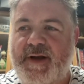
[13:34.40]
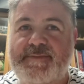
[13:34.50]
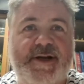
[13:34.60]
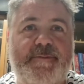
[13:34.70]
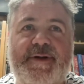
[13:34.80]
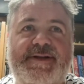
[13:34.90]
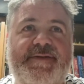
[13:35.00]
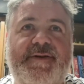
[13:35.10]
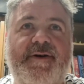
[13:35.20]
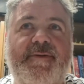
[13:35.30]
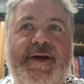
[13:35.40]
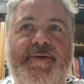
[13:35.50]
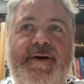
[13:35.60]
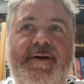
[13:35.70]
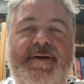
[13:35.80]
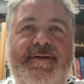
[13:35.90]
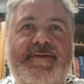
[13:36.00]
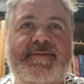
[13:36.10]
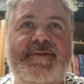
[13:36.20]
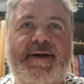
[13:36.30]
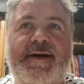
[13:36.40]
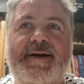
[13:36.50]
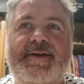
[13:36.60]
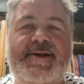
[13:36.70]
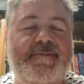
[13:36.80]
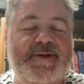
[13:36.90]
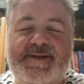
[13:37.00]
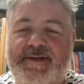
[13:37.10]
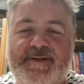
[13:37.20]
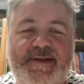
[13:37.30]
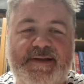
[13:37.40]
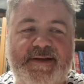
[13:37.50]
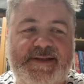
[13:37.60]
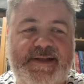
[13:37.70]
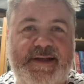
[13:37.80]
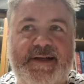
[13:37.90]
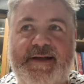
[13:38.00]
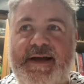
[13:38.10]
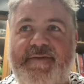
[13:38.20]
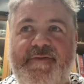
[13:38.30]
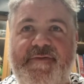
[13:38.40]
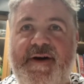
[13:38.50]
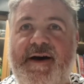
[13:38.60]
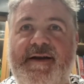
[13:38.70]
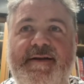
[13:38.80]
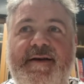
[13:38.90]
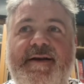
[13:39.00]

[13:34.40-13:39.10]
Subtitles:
so pleased you've got where you are, so pleased you got to 30, having fun,